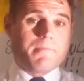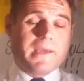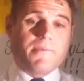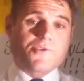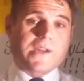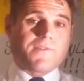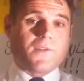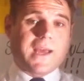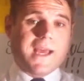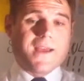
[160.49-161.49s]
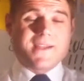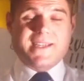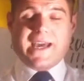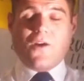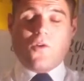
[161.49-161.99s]
And people travel there
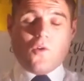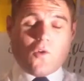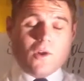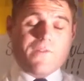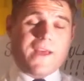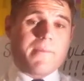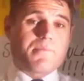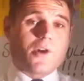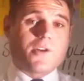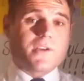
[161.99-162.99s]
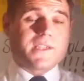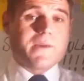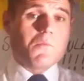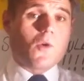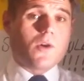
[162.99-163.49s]
to get all of their
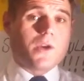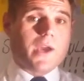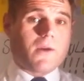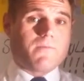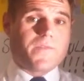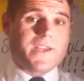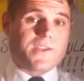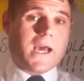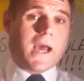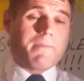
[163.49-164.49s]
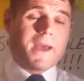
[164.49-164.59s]
products in one go. There's